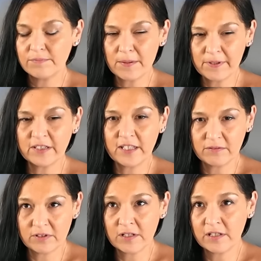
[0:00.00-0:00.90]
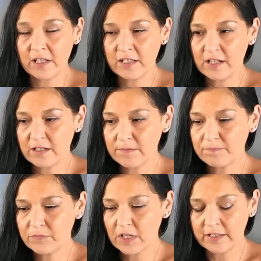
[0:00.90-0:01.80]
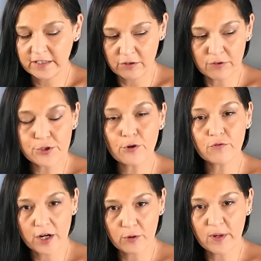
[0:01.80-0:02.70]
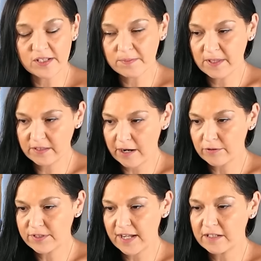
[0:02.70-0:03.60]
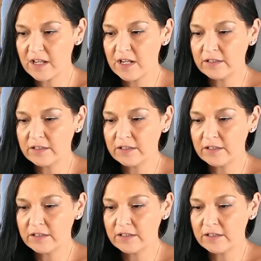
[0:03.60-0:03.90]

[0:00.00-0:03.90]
Typically in like the original Rider-Waite-Smith Tarot deck,